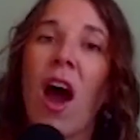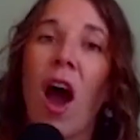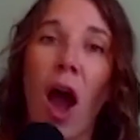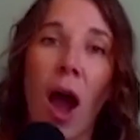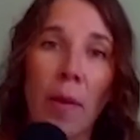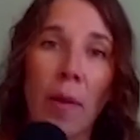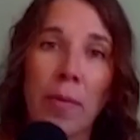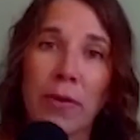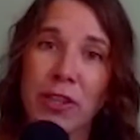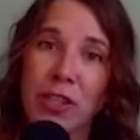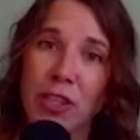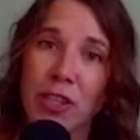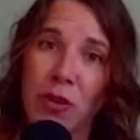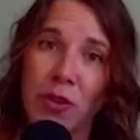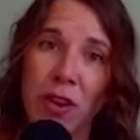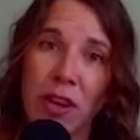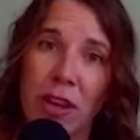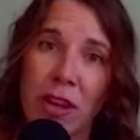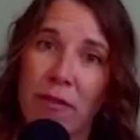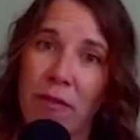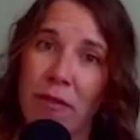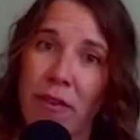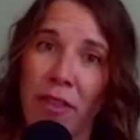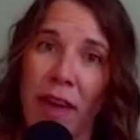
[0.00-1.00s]

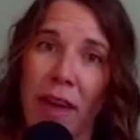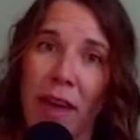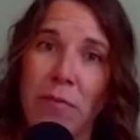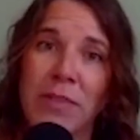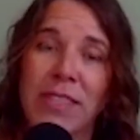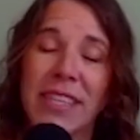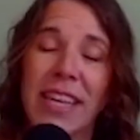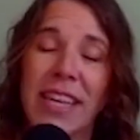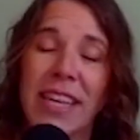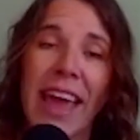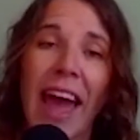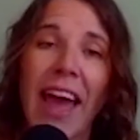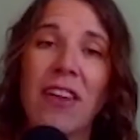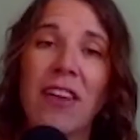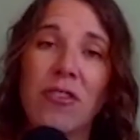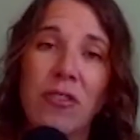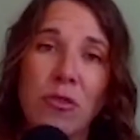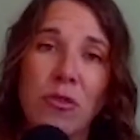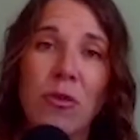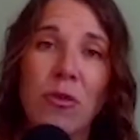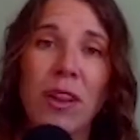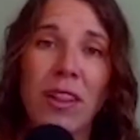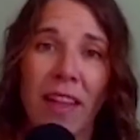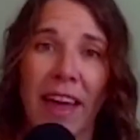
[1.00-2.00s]
opportunity for them to get
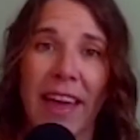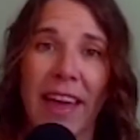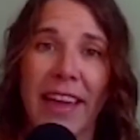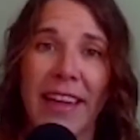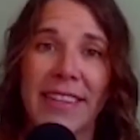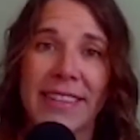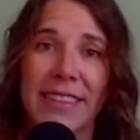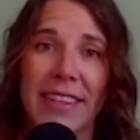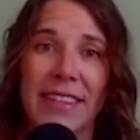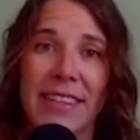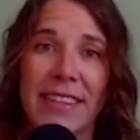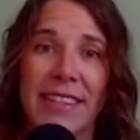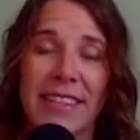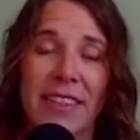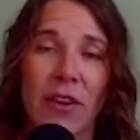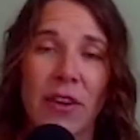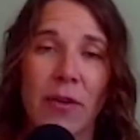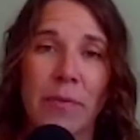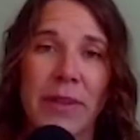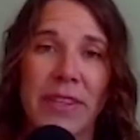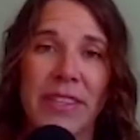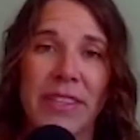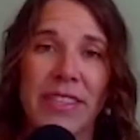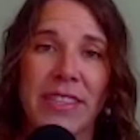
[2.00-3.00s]
new clients into
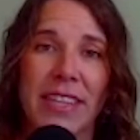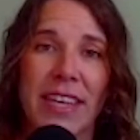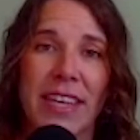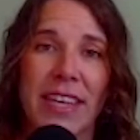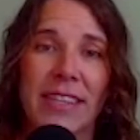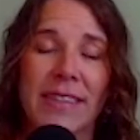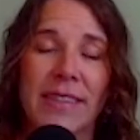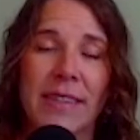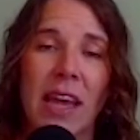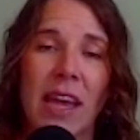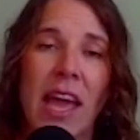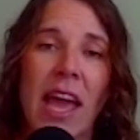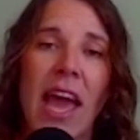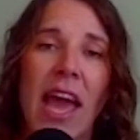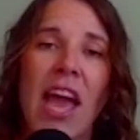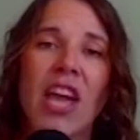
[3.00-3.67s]
their business.